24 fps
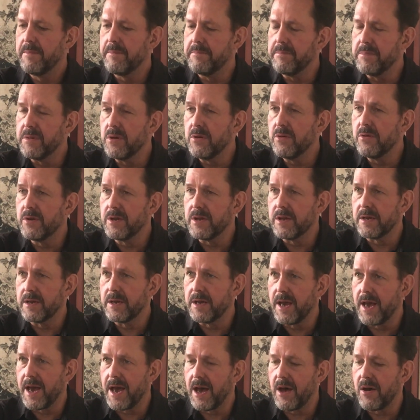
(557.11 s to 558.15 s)

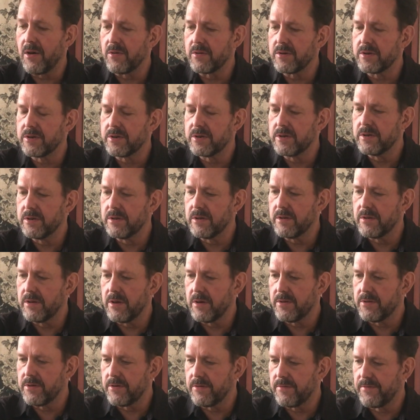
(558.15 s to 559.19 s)
muting out
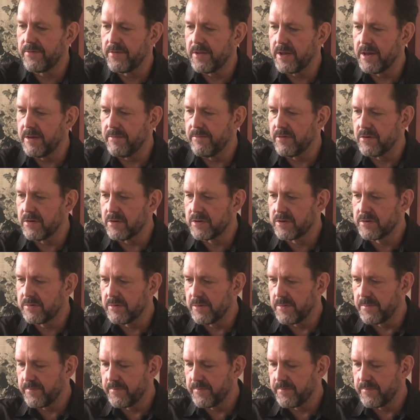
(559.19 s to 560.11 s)
other flavors.